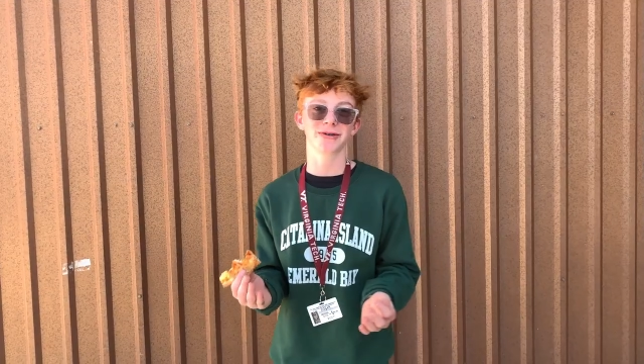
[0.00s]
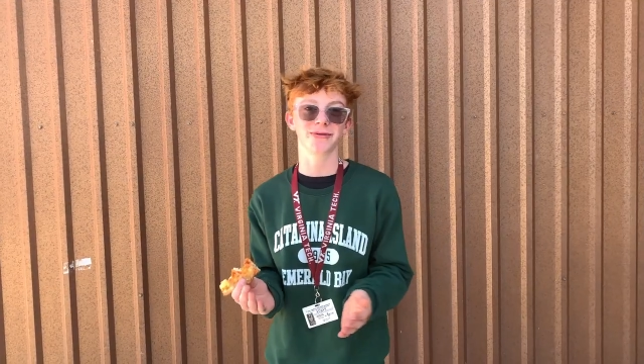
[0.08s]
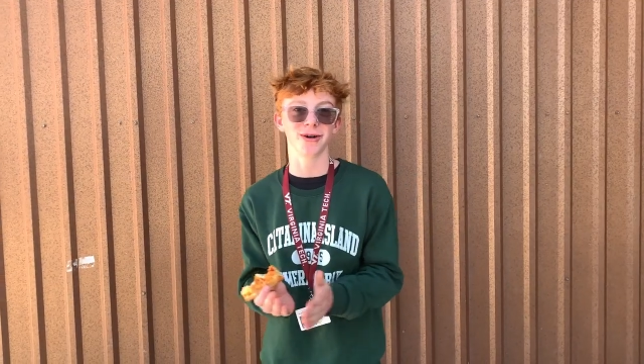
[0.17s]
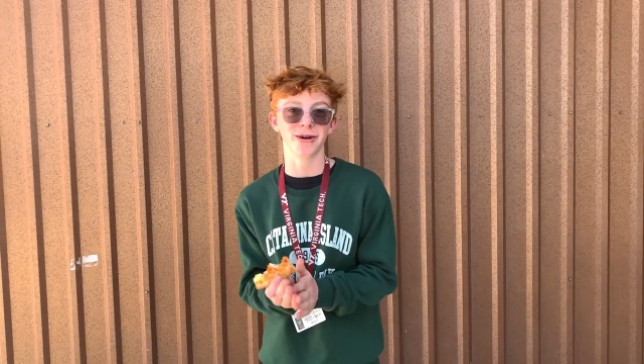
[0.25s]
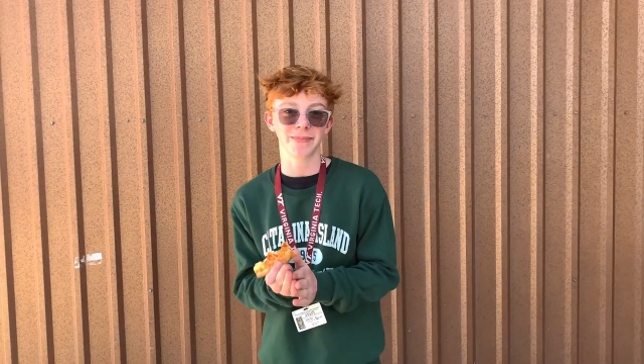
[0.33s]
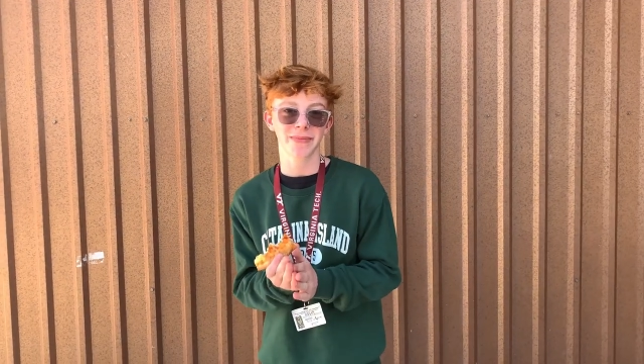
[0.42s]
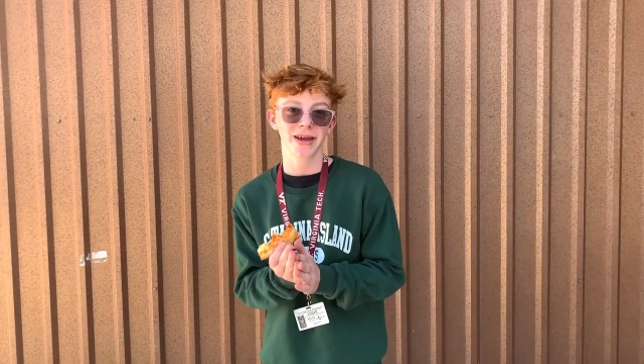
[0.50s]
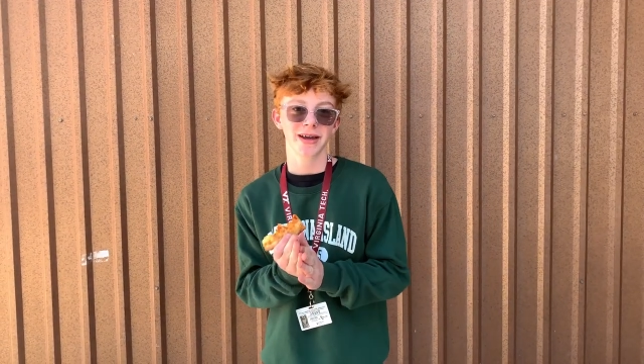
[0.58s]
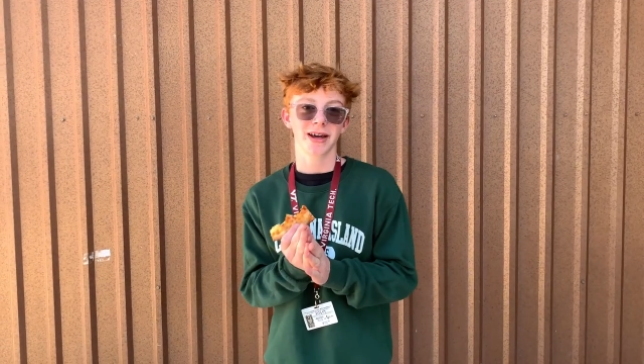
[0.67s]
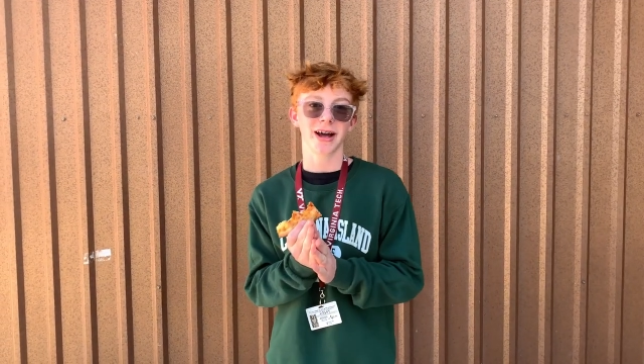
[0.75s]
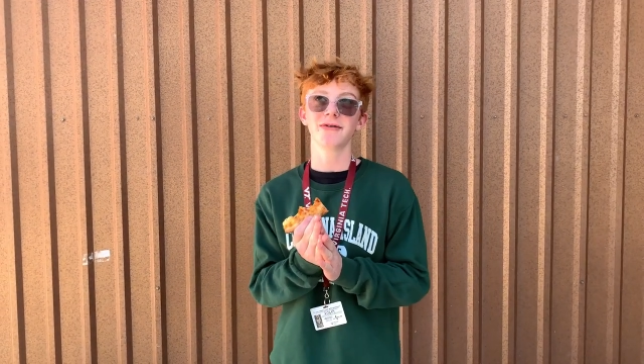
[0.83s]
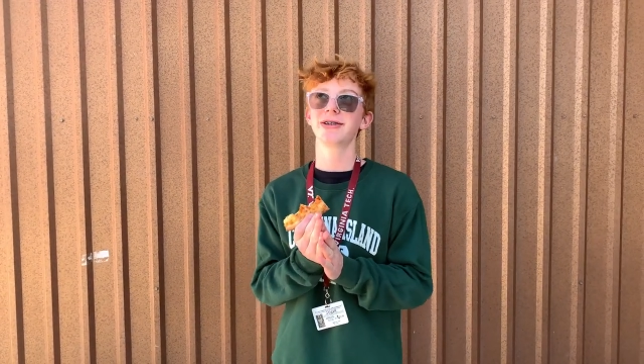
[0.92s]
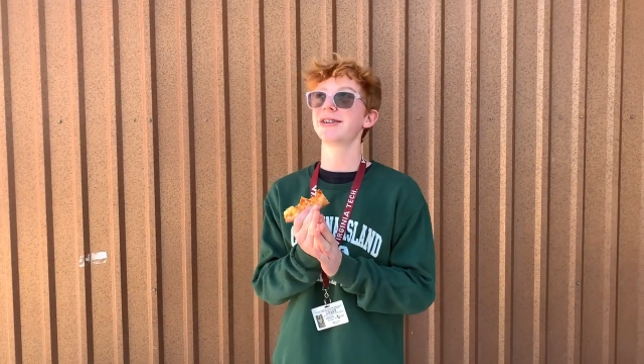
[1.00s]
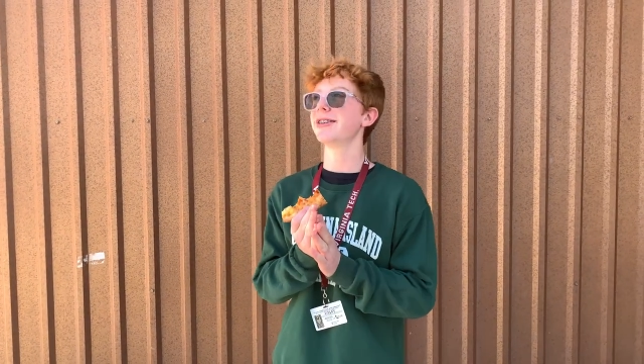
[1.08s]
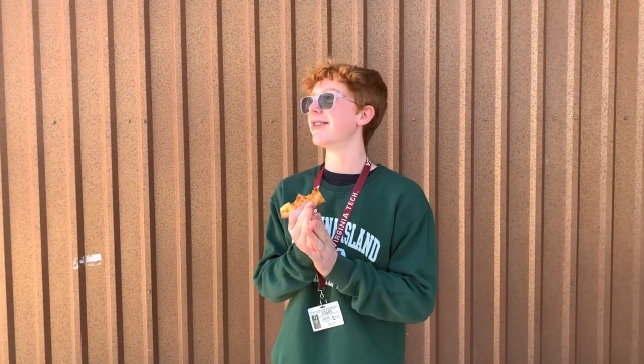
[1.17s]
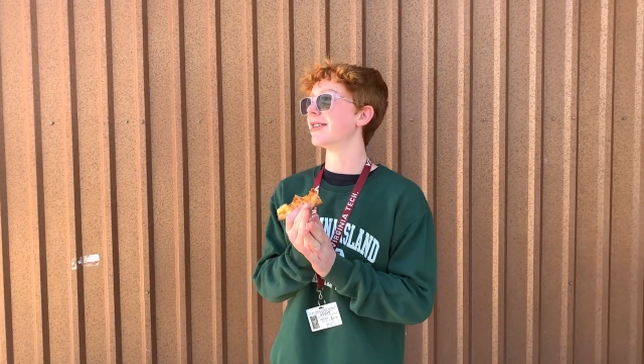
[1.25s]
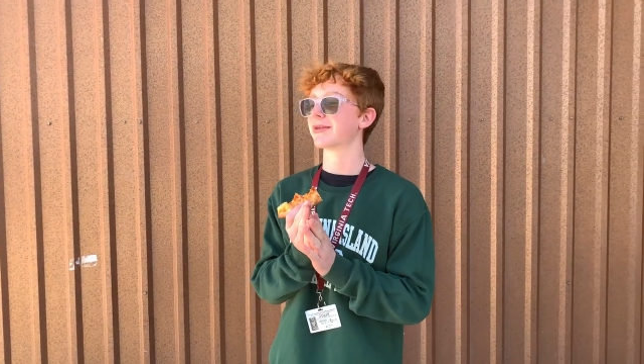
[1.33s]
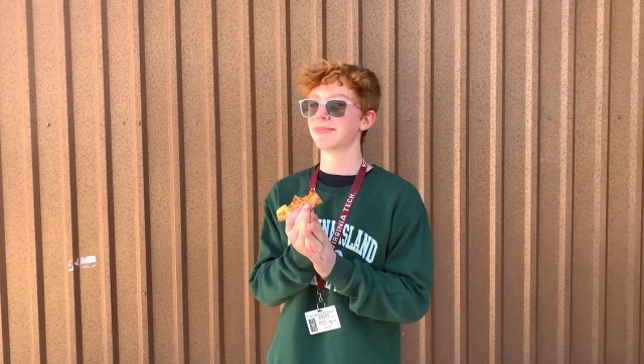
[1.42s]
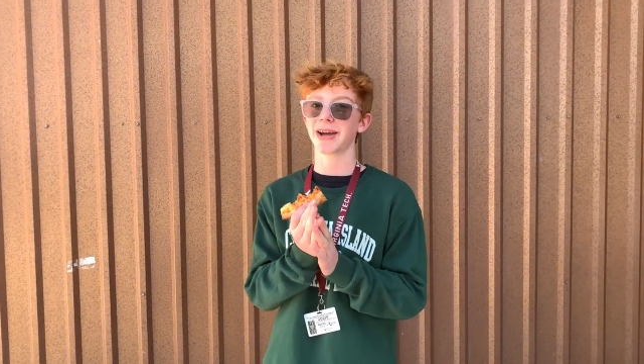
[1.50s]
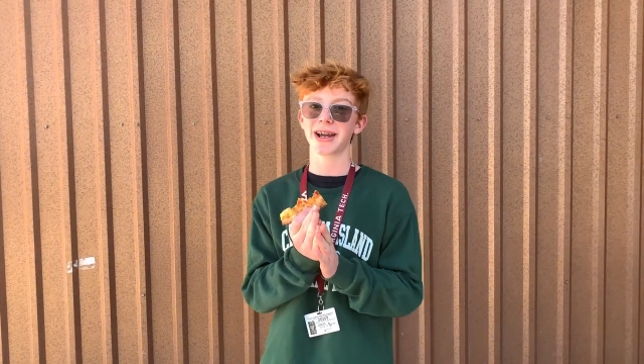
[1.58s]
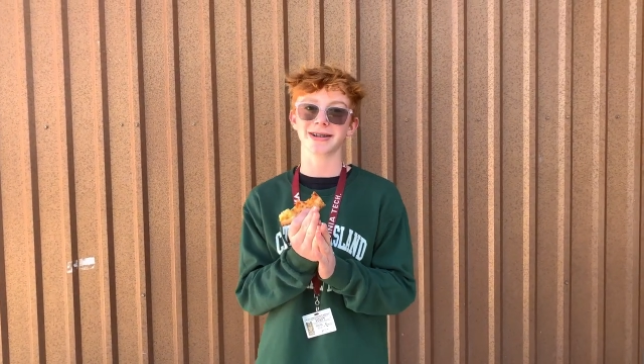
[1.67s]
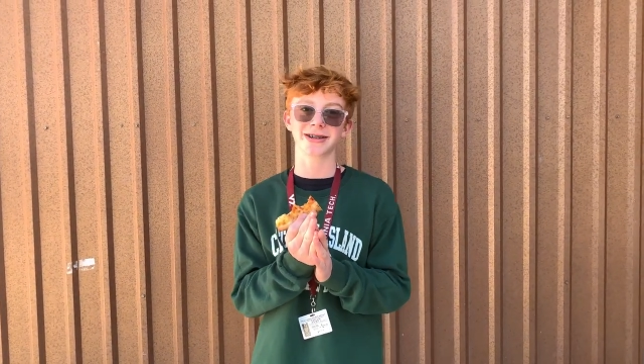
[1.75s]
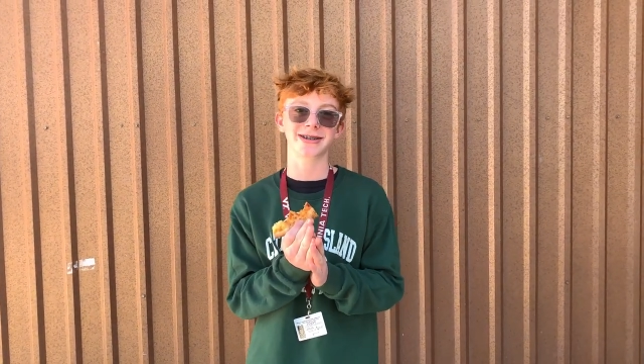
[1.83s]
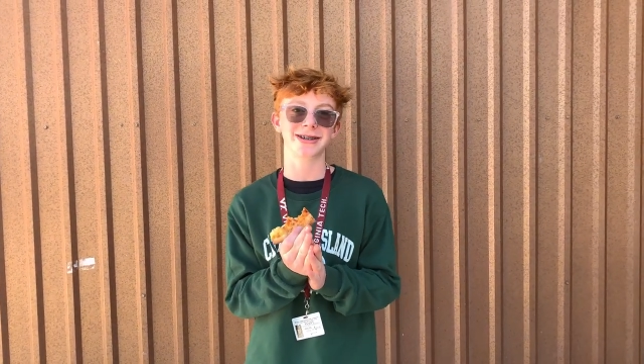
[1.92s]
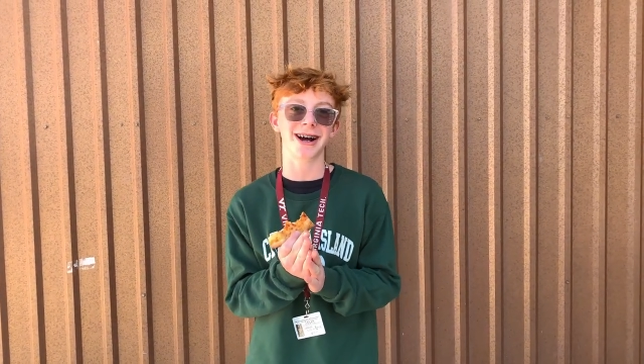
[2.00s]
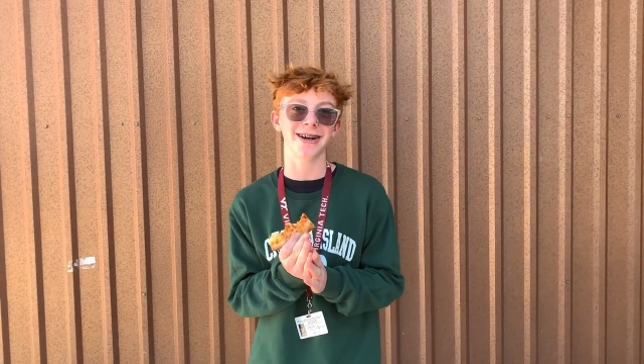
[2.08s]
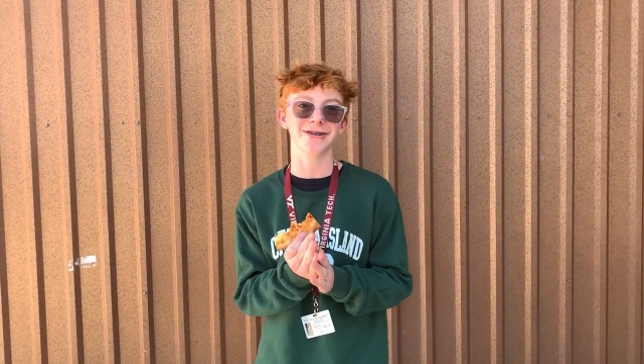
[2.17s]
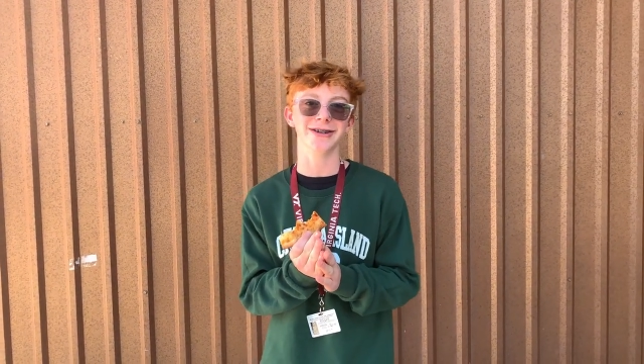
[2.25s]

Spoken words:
of all, have you seen this man's style?